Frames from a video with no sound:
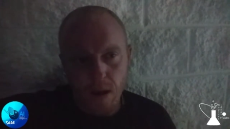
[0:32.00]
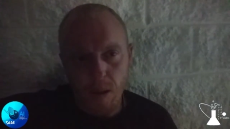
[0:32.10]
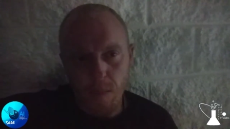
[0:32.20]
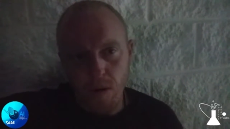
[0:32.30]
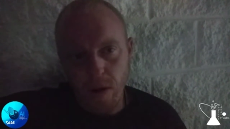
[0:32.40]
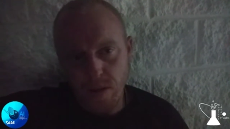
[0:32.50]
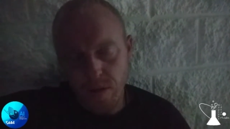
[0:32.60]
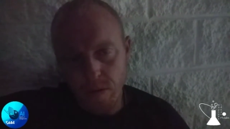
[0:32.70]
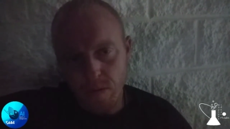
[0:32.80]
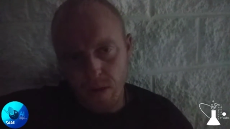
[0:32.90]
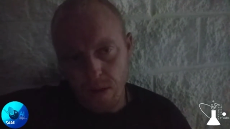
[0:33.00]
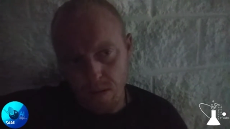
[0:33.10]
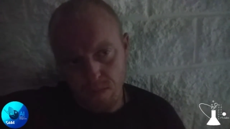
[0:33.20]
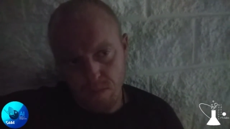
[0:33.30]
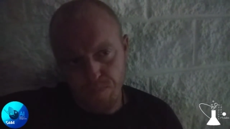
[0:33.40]
I'm going to
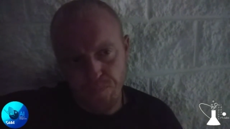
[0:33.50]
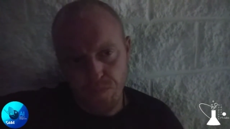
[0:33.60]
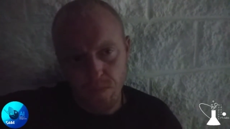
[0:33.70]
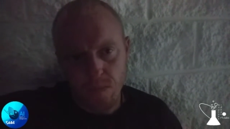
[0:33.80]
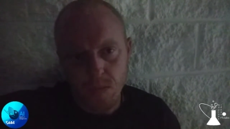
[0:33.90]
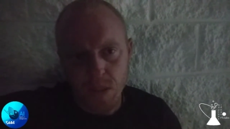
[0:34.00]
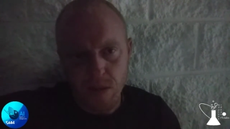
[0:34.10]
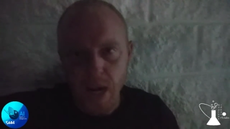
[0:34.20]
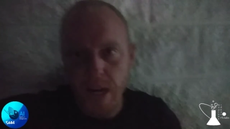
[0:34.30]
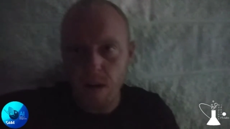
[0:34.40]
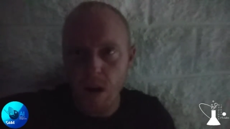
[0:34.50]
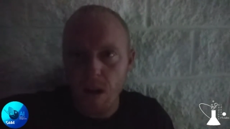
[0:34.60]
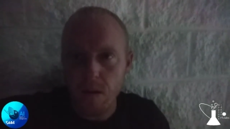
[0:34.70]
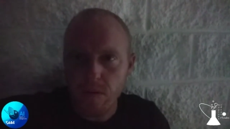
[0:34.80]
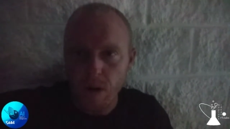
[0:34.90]
design it
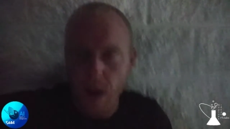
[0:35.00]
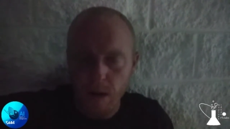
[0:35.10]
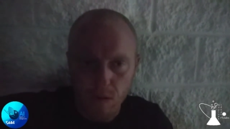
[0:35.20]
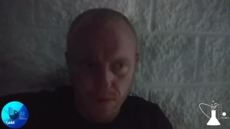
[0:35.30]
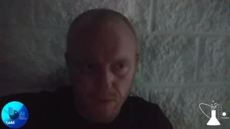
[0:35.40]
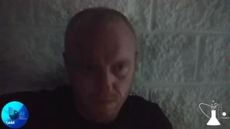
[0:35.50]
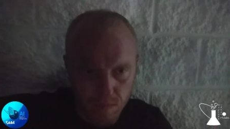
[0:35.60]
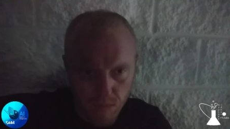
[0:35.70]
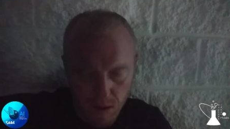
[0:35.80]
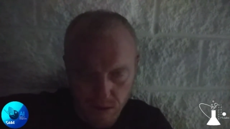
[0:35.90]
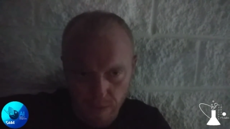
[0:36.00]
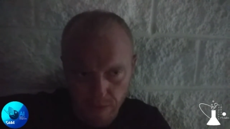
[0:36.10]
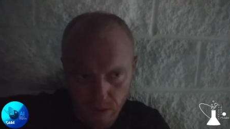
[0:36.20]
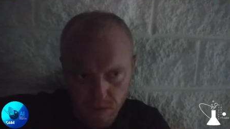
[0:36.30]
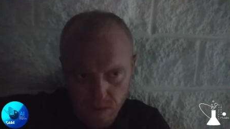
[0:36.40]
around the radical, as
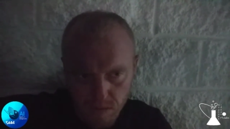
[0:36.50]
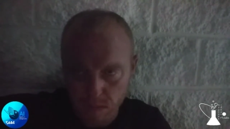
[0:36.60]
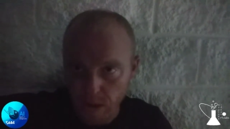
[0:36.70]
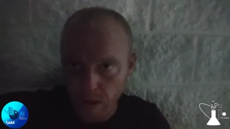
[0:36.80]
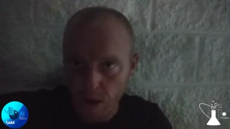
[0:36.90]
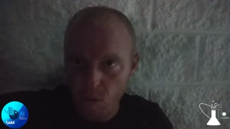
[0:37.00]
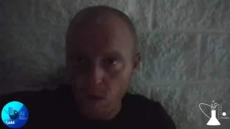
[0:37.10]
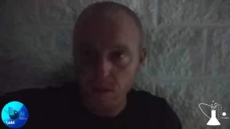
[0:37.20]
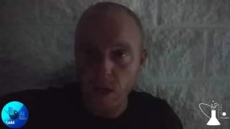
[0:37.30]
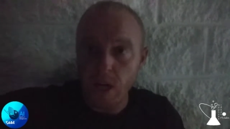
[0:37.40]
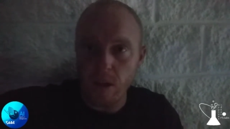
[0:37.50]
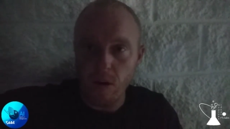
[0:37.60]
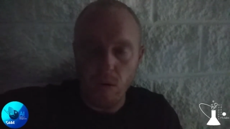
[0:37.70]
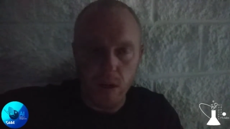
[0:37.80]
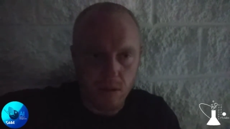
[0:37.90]
obvious. The quadratic
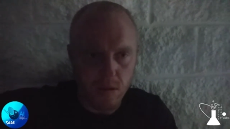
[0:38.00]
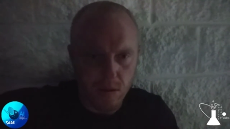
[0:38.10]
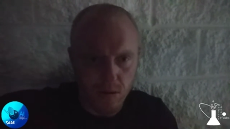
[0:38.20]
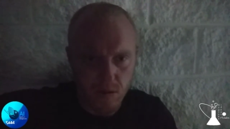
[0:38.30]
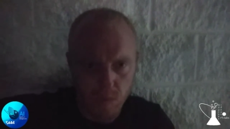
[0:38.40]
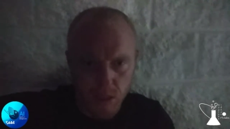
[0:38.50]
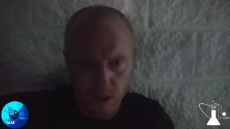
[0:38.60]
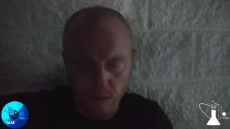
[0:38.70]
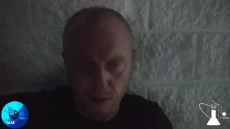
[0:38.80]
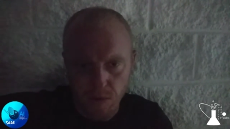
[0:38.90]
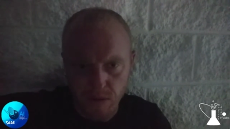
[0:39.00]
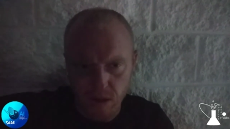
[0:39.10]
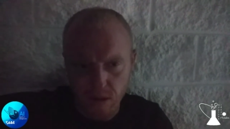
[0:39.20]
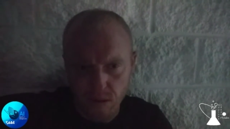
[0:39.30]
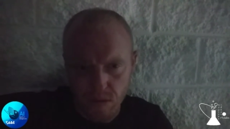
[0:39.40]
equation is what that
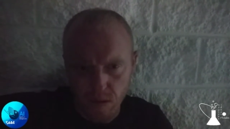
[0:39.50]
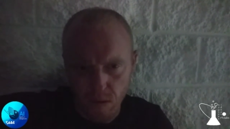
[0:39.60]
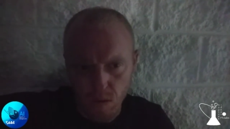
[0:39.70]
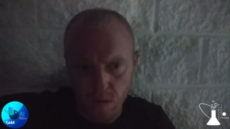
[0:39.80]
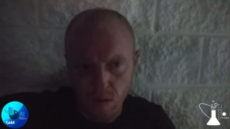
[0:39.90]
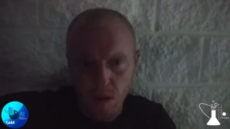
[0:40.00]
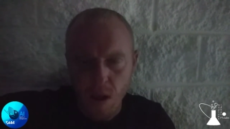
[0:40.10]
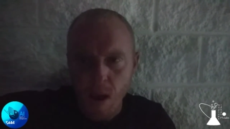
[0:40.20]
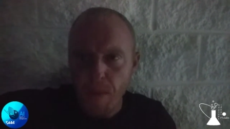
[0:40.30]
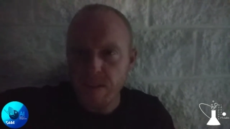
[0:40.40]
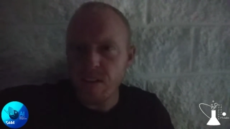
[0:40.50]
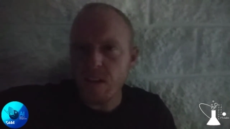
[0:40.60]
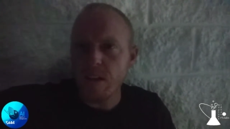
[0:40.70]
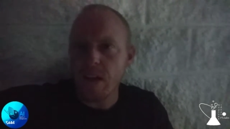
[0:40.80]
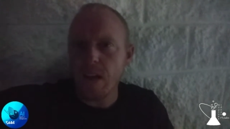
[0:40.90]
represents. So
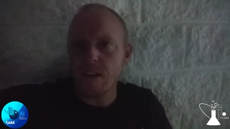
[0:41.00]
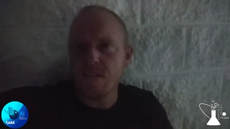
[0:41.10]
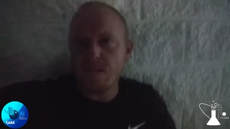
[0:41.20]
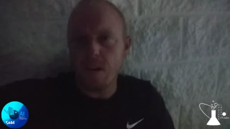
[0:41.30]
basically, it's